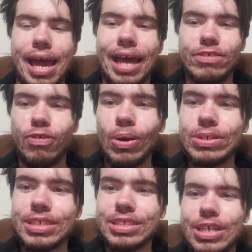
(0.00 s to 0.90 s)
as
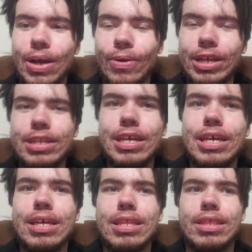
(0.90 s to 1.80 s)
far as it's going,
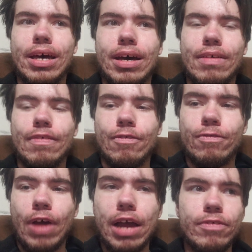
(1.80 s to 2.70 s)
the
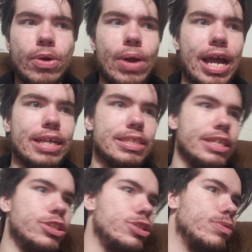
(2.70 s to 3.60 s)
5.0 has
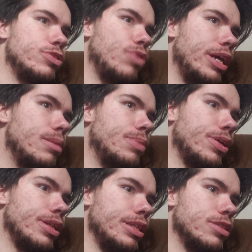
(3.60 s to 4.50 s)
an issue with
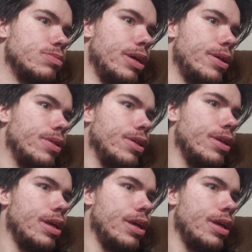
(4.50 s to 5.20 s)
drainability as well,